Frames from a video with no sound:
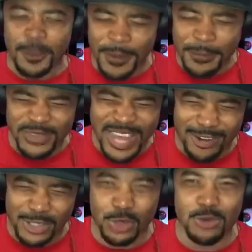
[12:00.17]
the people that
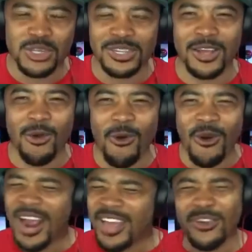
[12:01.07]
are true to the
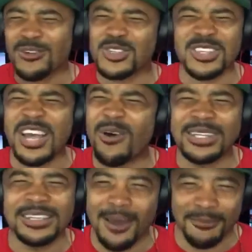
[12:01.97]
core, those are the
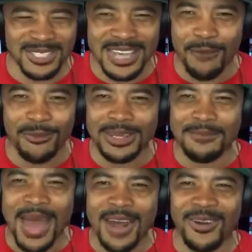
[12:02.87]
only numbers that
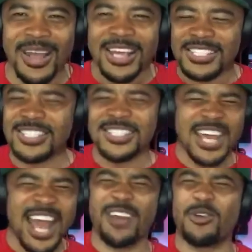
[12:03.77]
really matter.
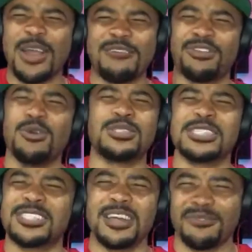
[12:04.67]
Yeah, great. Views
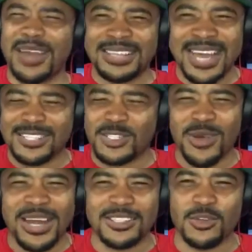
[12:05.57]
and stuff like that is
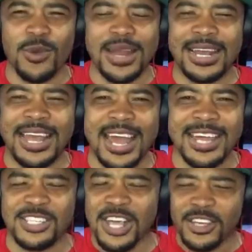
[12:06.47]
great. It's a way to
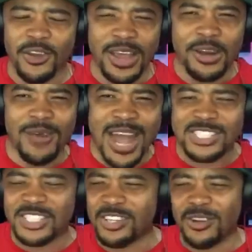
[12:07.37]
gauge your
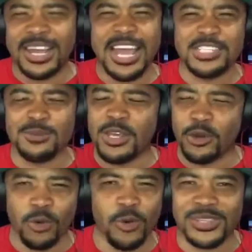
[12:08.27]
interaction, your engagement,
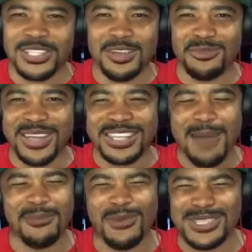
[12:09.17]
your growth and stuff like
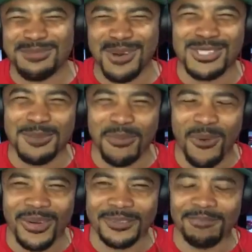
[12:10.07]
that. But what's most
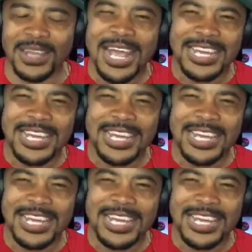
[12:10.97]
important